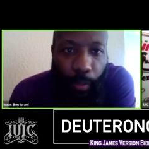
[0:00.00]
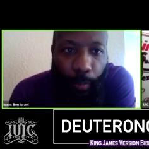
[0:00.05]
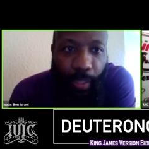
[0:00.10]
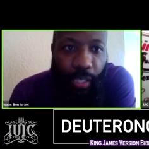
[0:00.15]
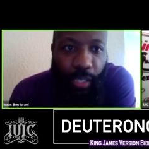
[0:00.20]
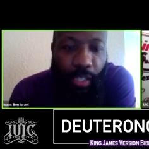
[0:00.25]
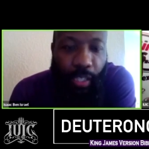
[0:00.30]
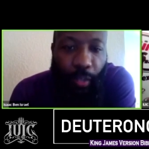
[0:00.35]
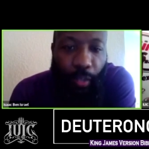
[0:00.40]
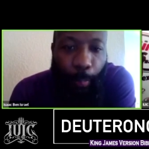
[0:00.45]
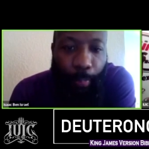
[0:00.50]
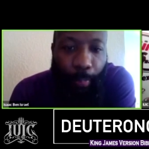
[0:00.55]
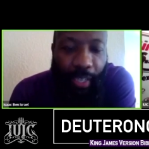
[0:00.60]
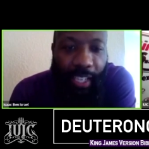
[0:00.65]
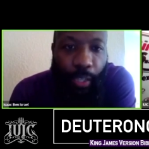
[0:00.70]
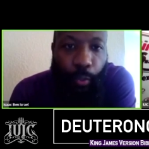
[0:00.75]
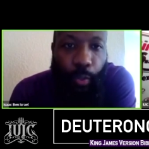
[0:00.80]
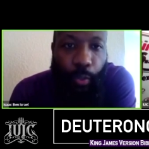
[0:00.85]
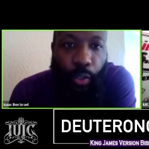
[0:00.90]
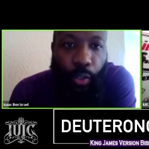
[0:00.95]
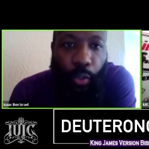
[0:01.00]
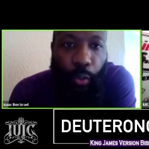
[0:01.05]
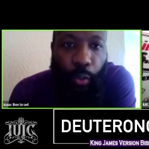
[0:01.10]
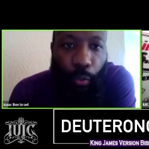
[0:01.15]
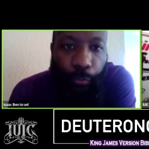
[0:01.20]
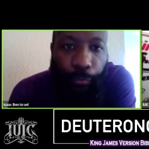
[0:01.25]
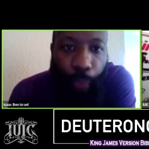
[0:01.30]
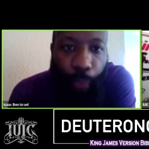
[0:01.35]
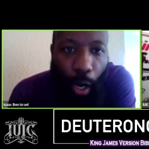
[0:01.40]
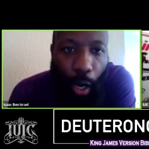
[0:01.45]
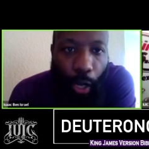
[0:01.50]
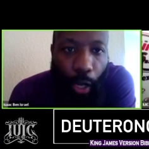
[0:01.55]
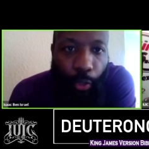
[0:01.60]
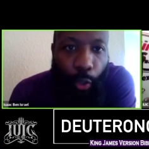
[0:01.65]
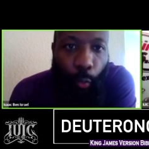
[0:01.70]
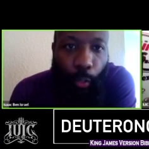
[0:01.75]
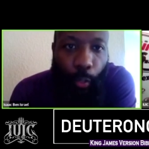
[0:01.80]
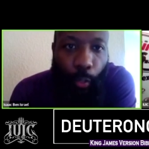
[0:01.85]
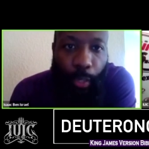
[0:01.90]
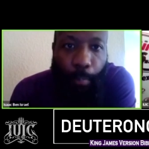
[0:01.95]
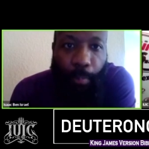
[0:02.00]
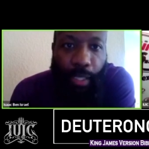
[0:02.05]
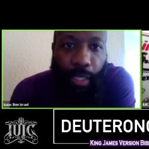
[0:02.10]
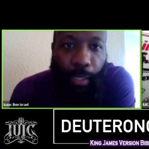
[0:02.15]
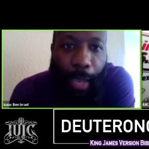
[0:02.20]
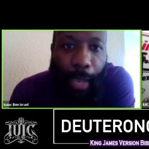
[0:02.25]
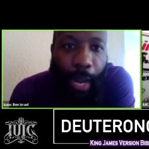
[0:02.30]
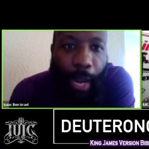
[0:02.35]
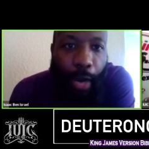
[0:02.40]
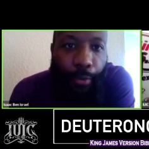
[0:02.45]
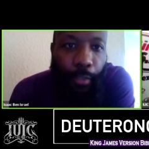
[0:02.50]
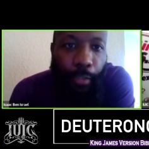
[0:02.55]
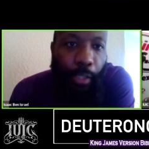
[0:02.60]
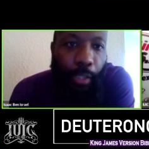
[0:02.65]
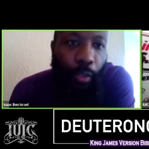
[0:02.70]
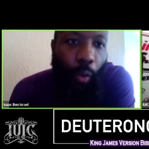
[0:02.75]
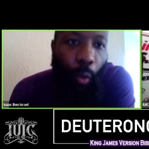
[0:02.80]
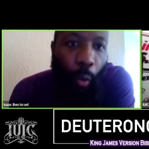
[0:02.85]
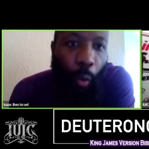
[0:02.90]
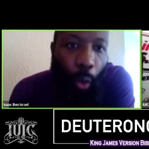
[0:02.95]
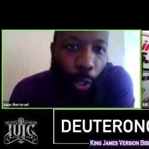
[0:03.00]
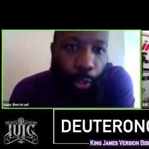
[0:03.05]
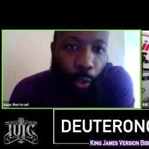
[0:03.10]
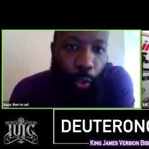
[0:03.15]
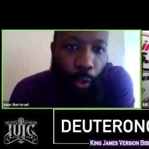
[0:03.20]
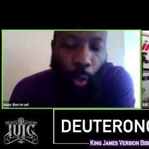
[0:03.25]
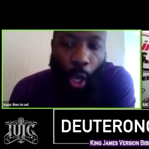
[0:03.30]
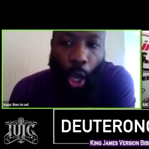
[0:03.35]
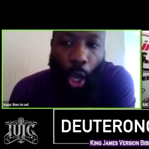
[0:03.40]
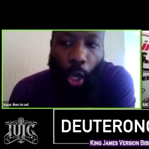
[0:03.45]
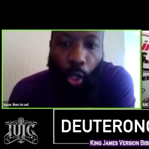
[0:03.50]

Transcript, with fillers: Because if the place was too far, you wouldn't be carrying oil,